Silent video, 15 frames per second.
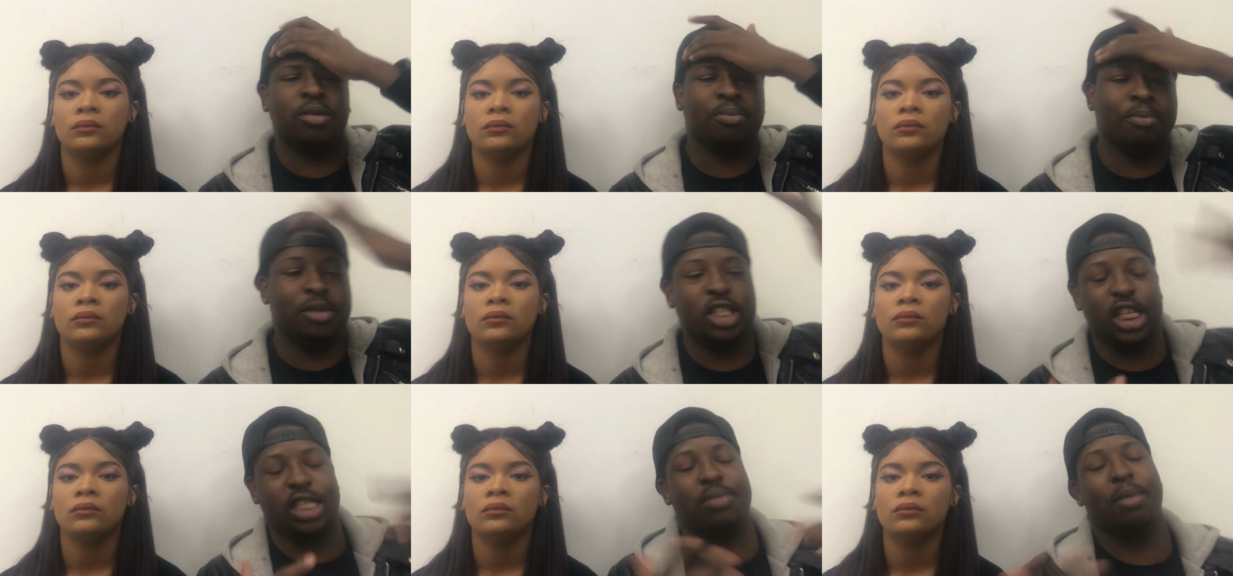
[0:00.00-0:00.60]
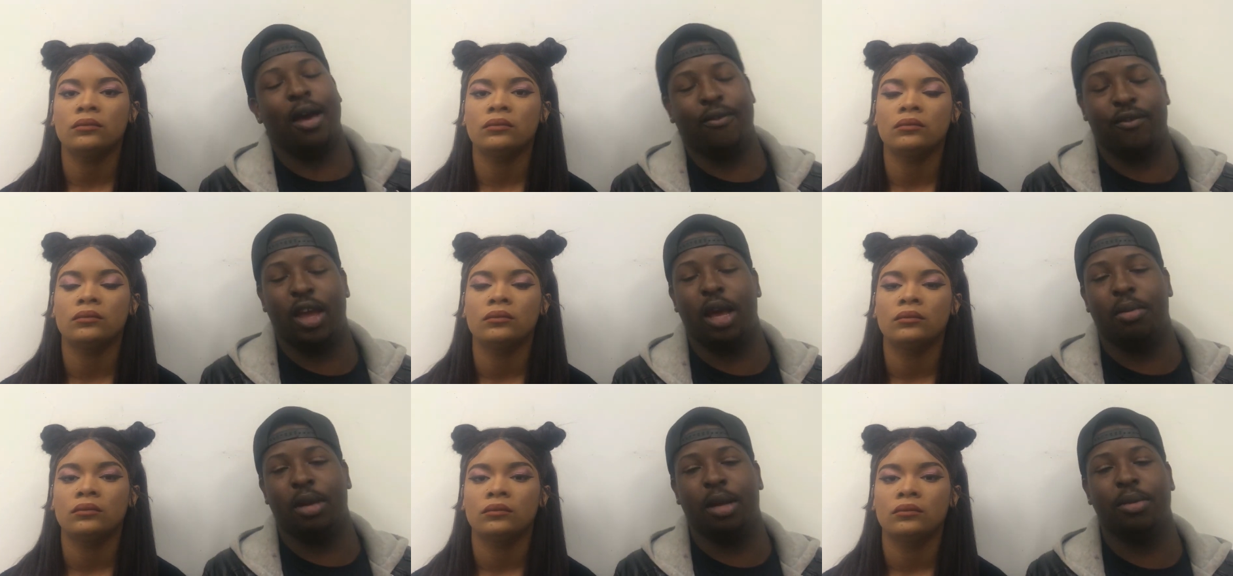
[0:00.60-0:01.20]
Speaker 1: my just my
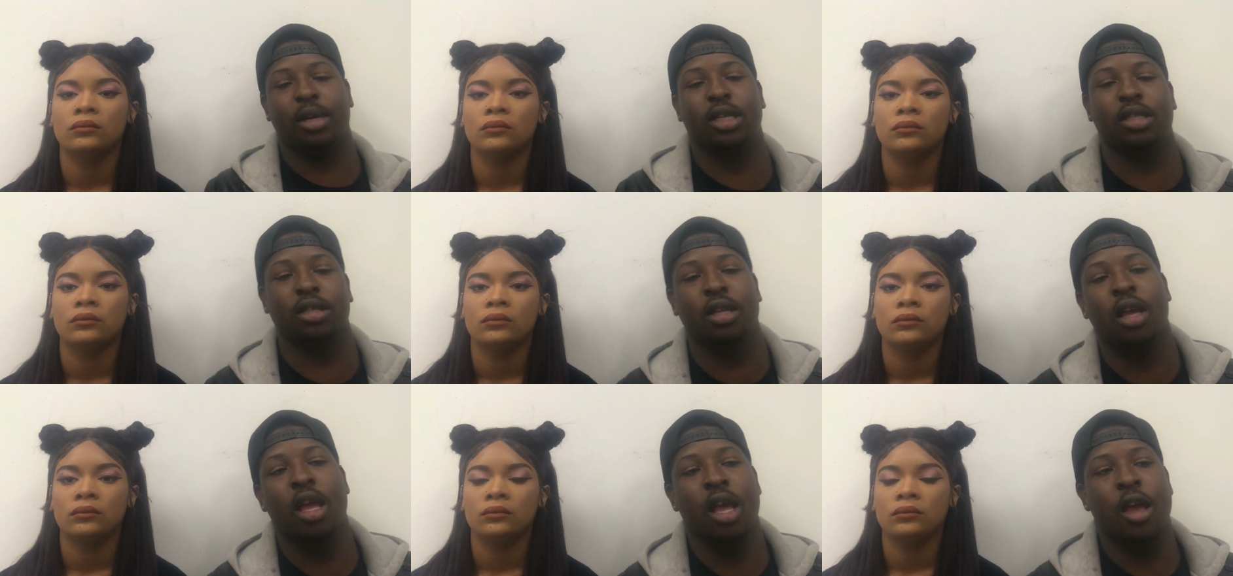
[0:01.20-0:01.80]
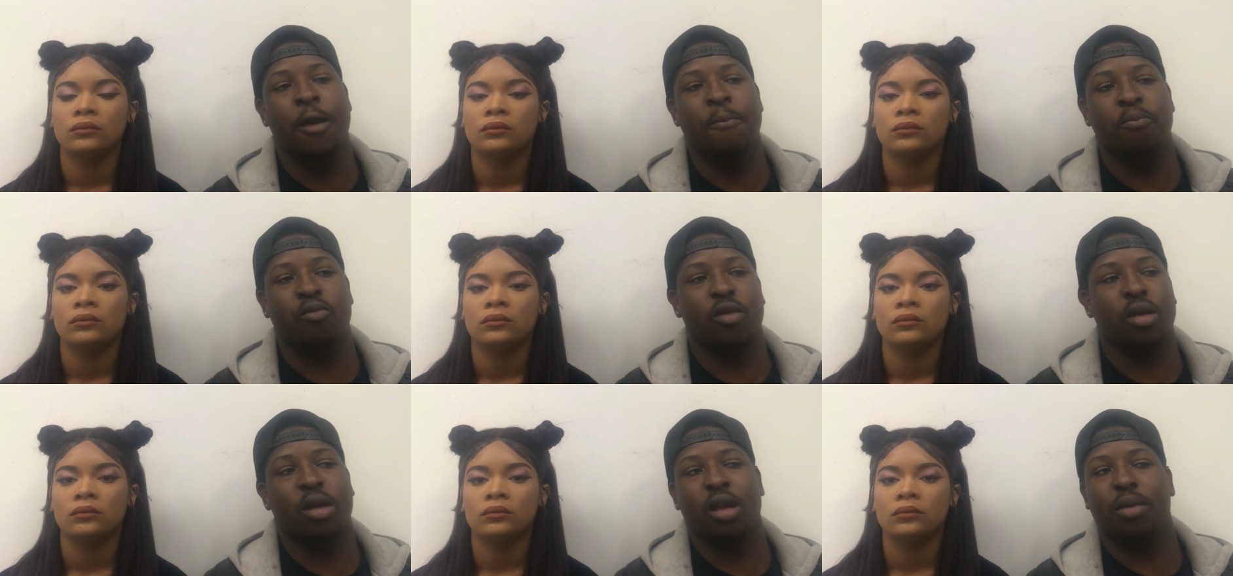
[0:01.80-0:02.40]
family because
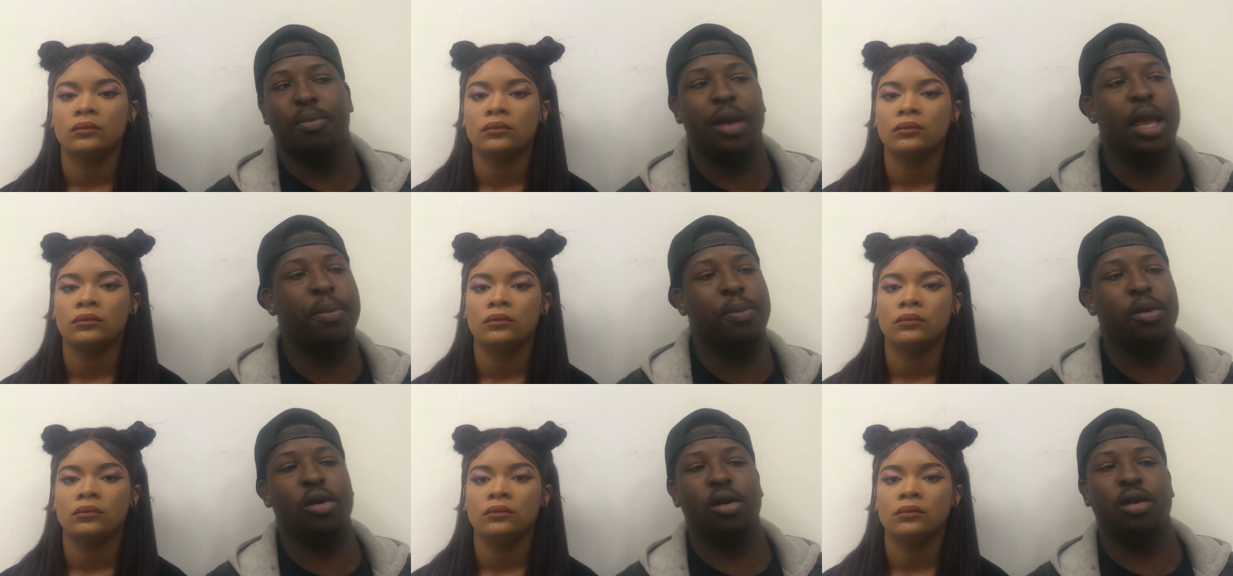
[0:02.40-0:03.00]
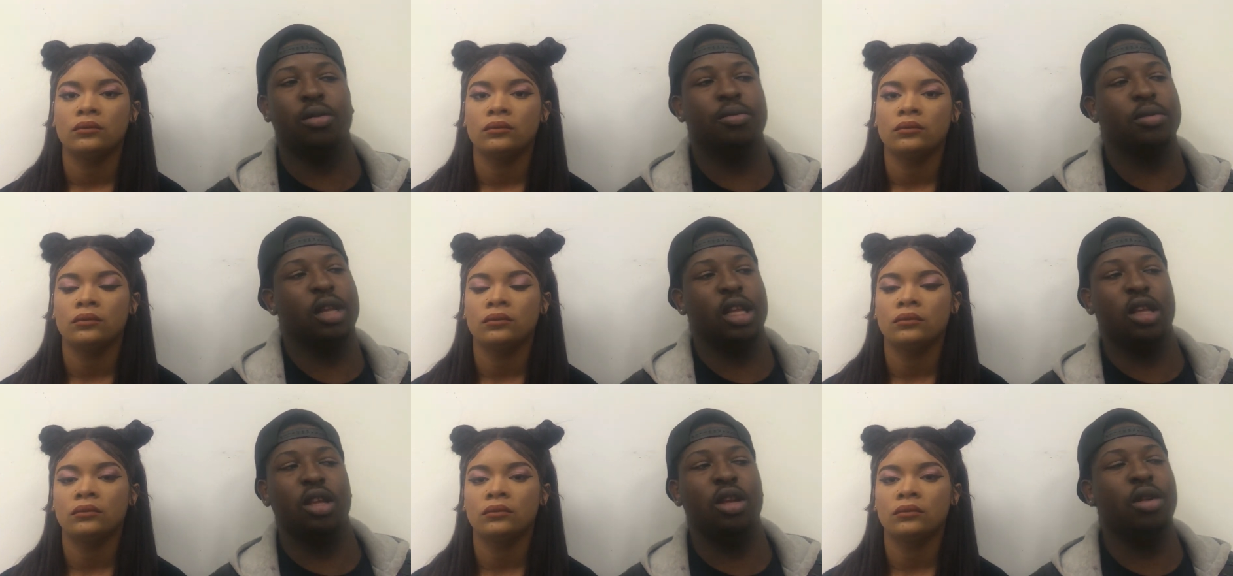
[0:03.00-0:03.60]
people,
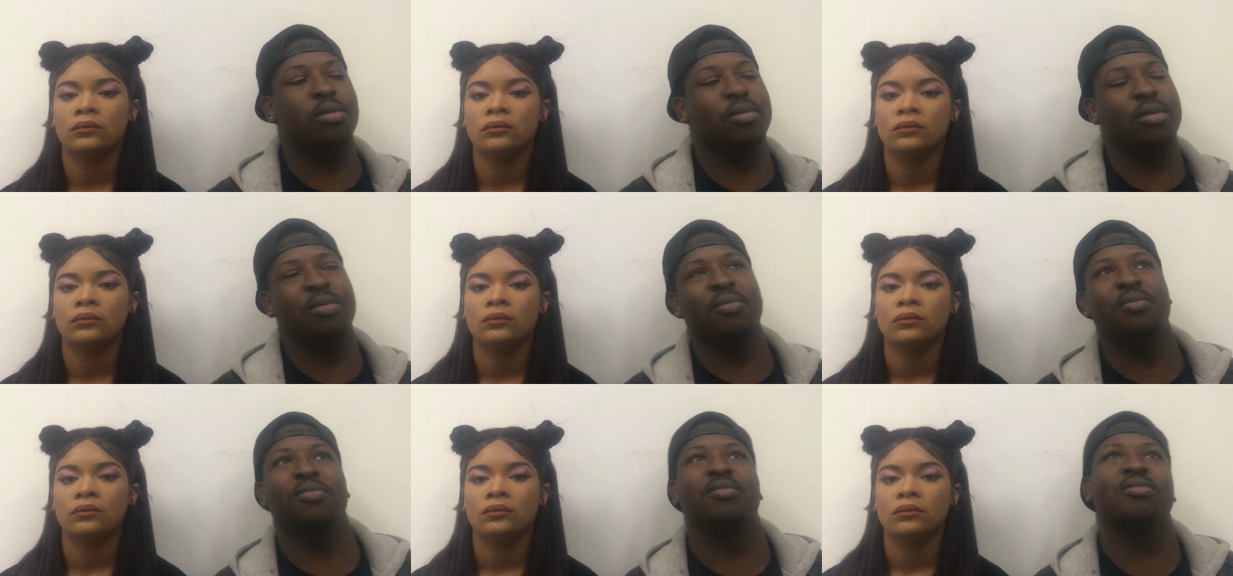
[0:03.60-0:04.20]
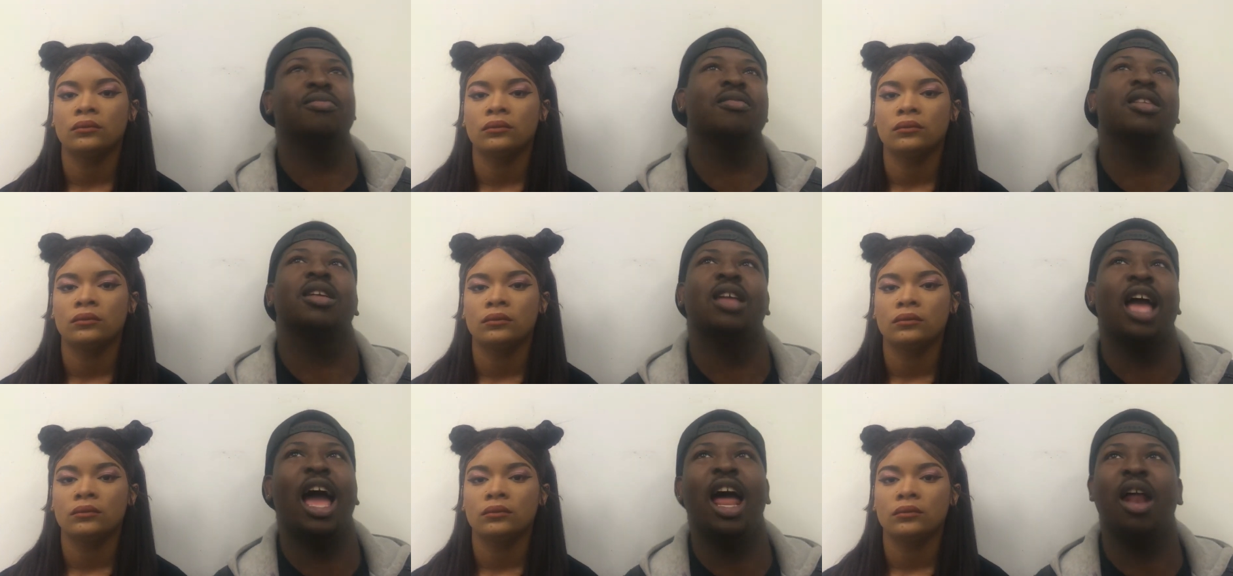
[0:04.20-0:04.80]
you,
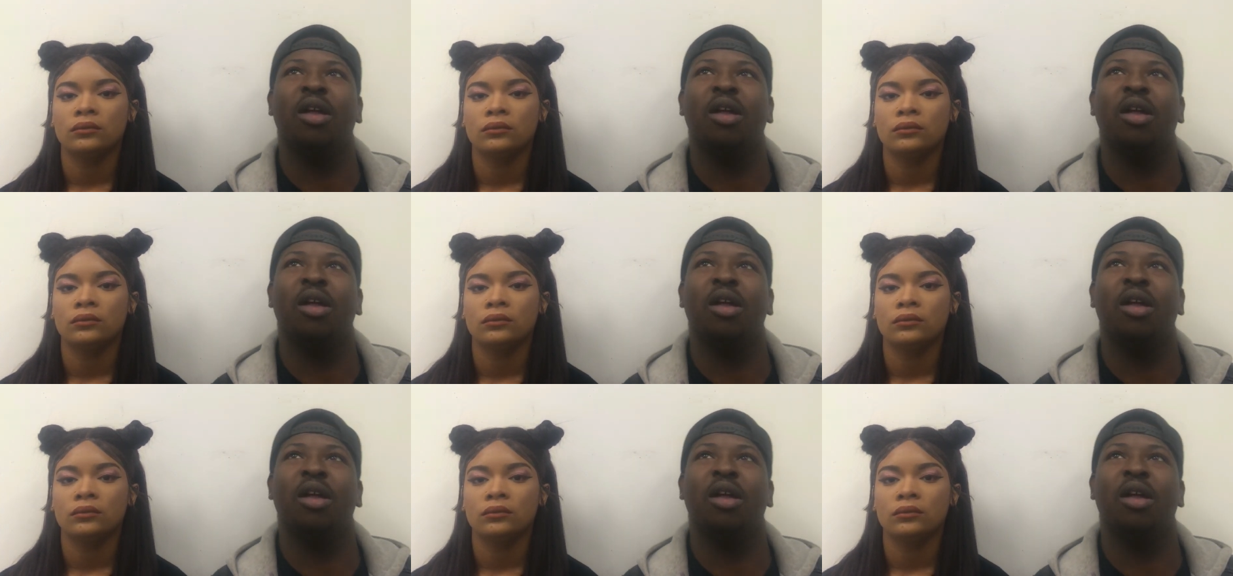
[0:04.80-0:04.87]
I